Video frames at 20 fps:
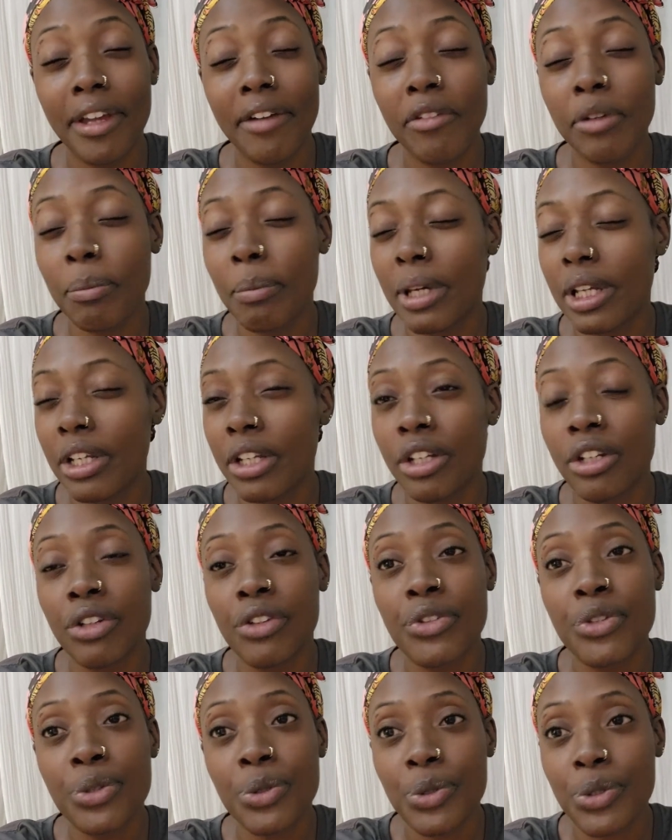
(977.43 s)
Everybody
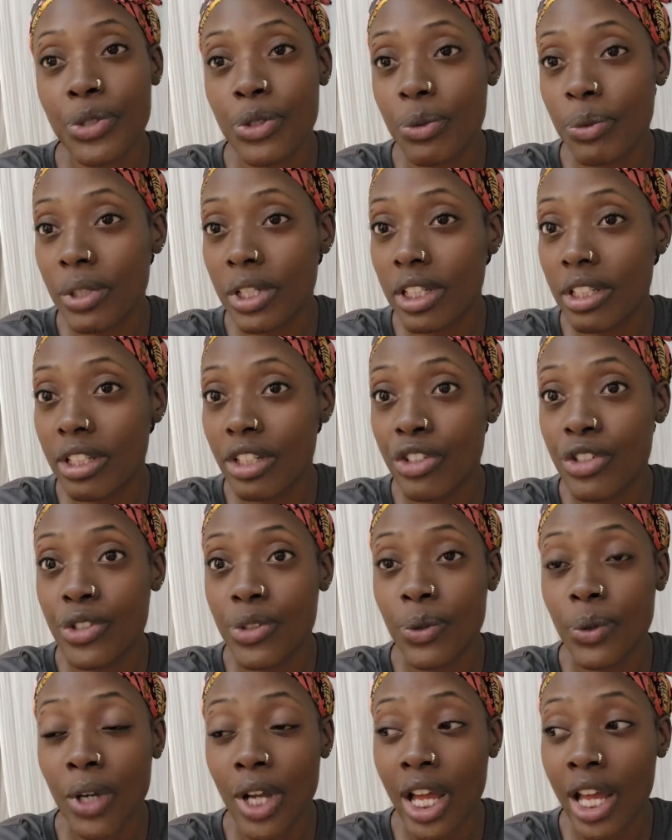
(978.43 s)
here is so sweet, they're
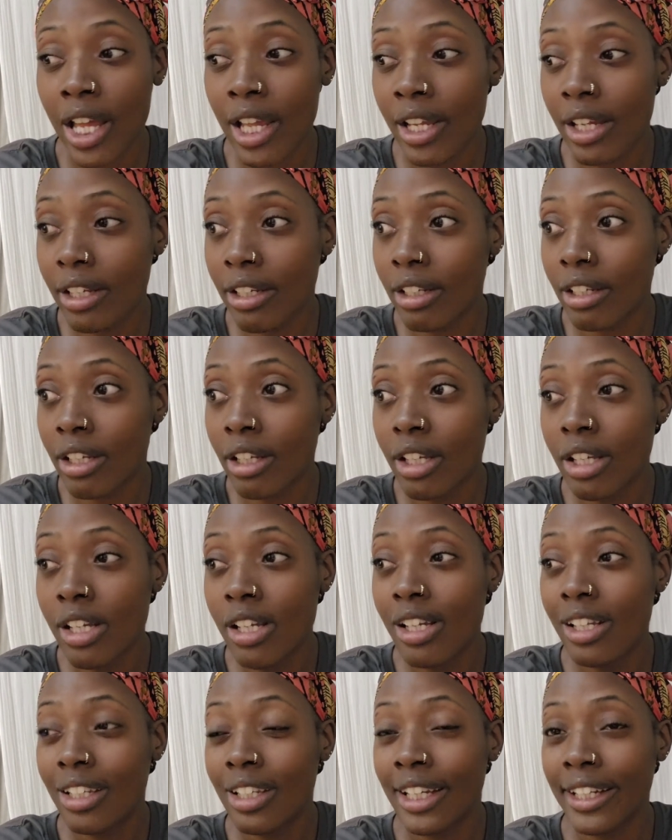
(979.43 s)
so kind,
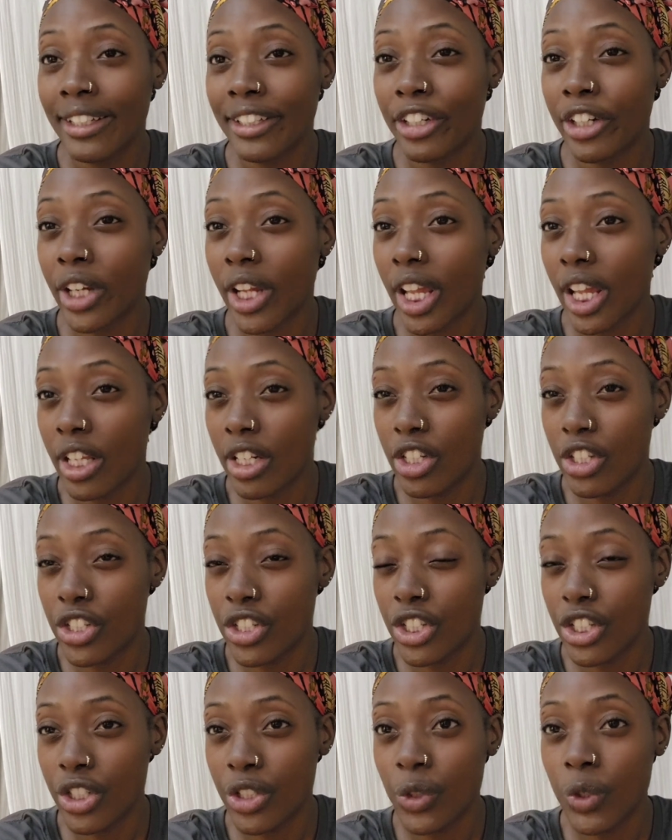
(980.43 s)
like their
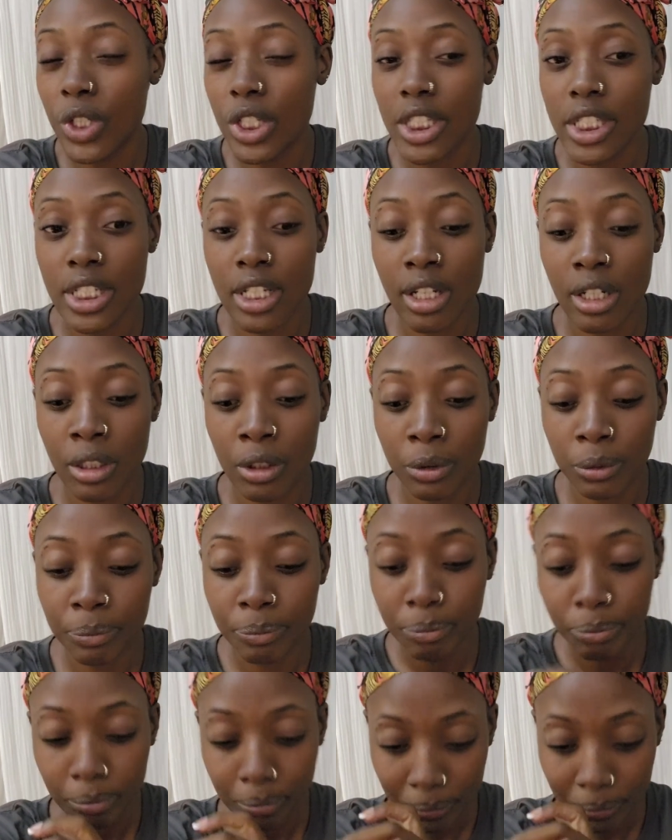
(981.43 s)
energy. You could tell